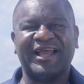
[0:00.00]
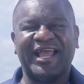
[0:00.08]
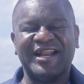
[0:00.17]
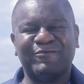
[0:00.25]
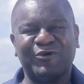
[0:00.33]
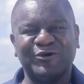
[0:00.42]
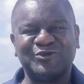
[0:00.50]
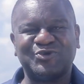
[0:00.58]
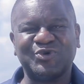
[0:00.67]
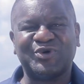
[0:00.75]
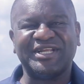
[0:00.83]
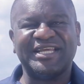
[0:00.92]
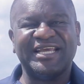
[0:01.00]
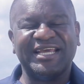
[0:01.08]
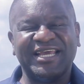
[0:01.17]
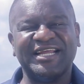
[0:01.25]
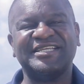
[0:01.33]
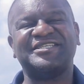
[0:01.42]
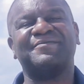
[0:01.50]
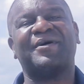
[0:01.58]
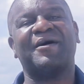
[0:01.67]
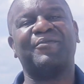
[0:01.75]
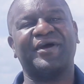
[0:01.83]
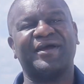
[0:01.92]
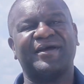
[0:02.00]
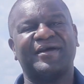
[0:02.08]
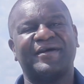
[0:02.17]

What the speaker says: and monozukuri in Zimbabwe.